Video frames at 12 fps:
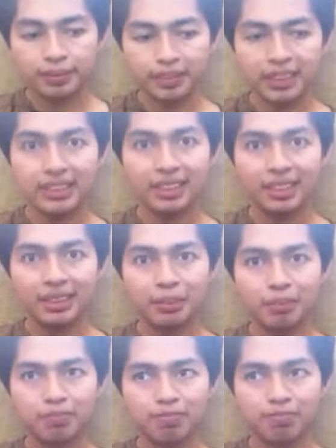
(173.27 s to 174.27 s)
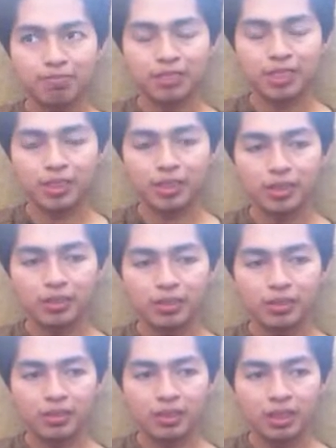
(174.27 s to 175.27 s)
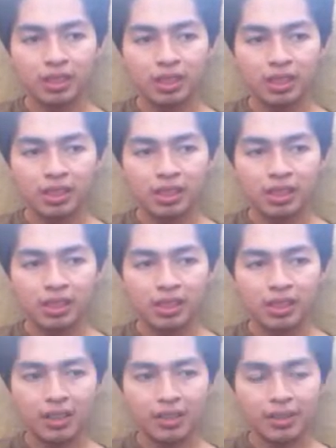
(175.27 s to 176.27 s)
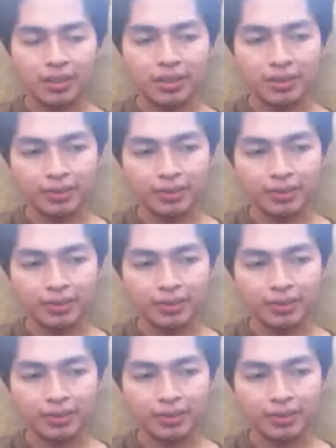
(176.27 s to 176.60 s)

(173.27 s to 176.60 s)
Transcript: This sucks, so. I don't know